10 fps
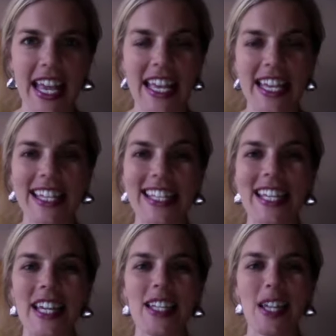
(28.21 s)
is
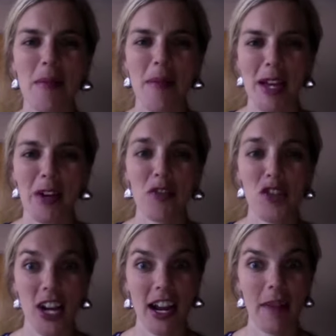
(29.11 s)
tomato
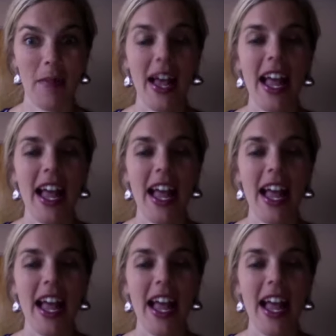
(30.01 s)
jam.